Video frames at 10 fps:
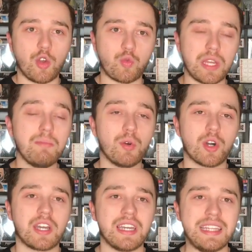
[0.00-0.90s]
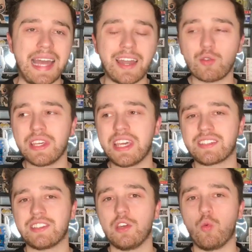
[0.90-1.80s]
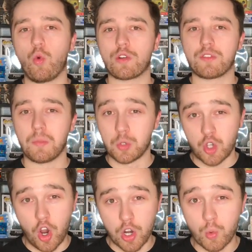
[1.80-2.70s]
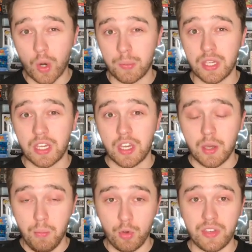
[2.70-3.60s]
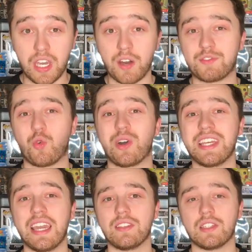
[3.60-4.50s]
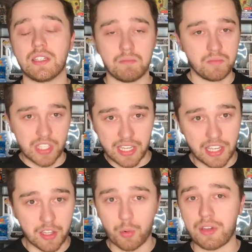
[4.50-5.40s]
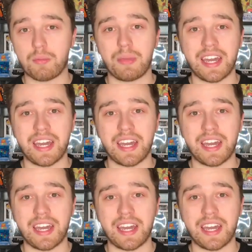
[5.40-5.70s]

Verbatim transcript: Green Book not only gets the award for the most heartwarming movie of 2018, taking it away from